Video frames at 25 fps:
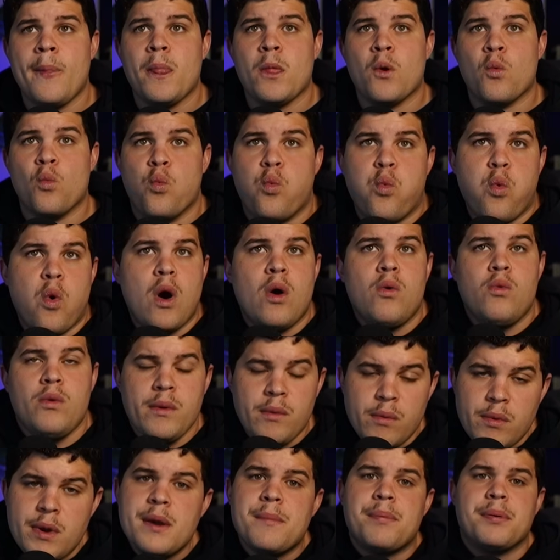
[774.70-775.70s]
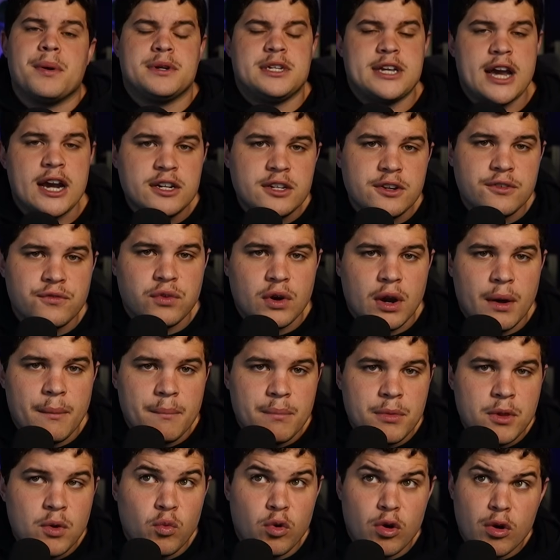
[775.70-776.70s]
what were we protected from?
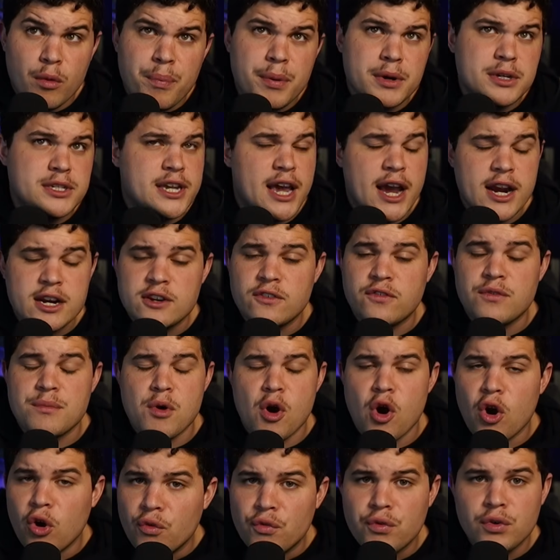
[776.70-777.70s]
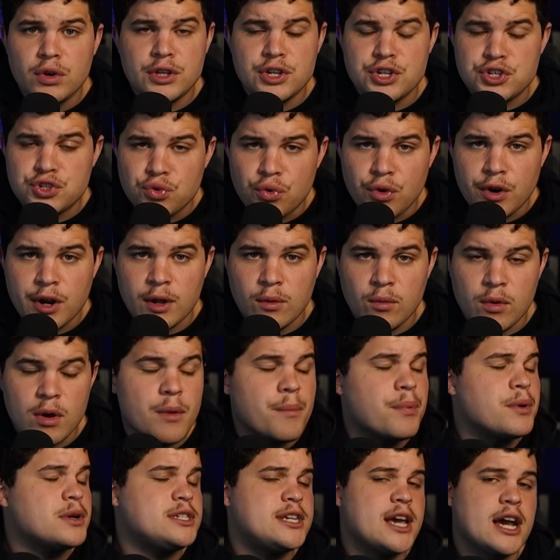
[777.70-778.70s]
We were protected from overly shorting. We were
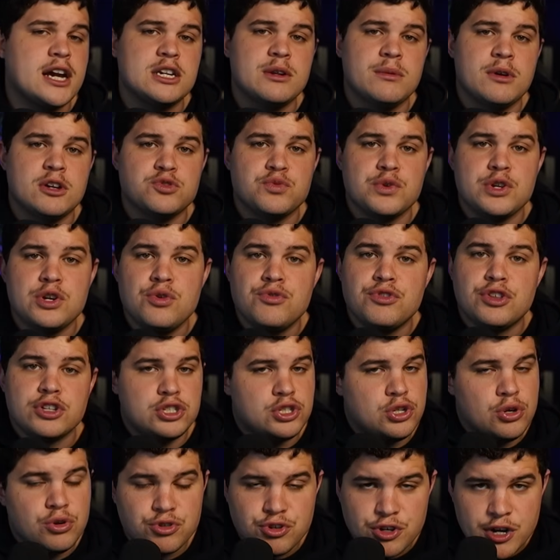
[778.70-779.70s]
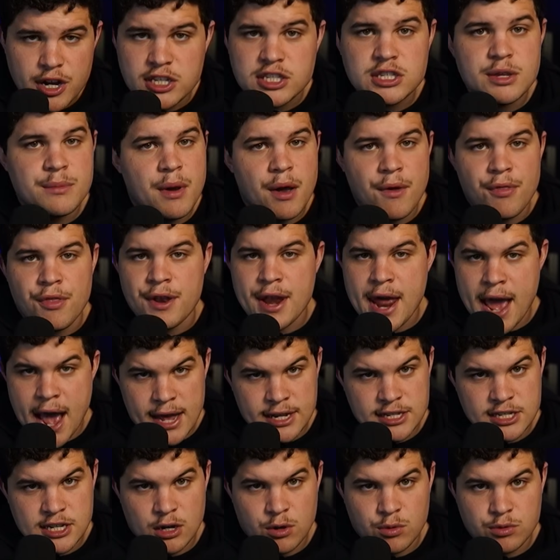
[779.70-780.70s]
protected because we knew the 200 SMA on the
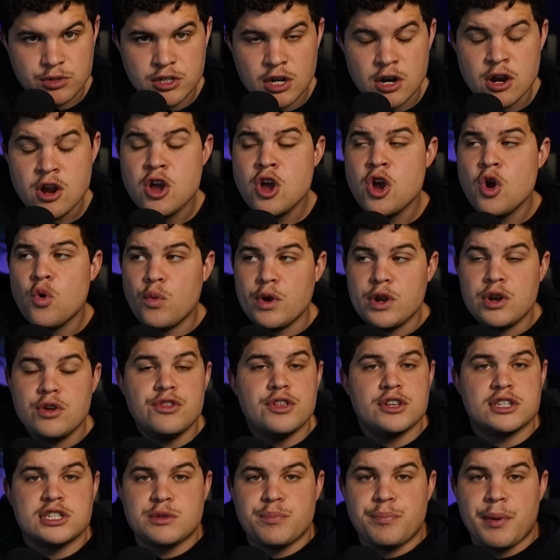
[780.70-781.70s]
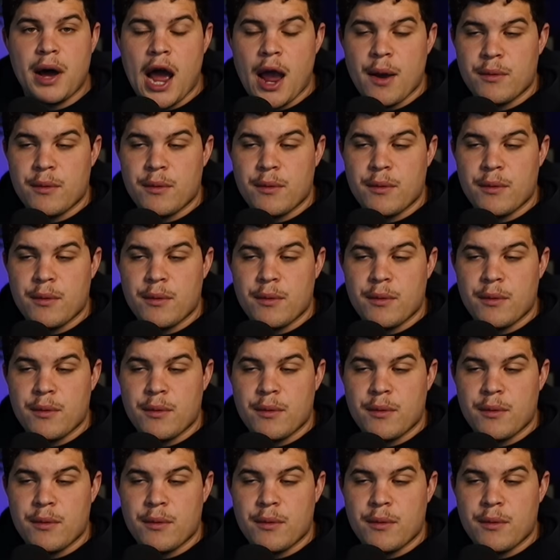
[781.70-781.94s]
NASDAQ was there. We knew the SPY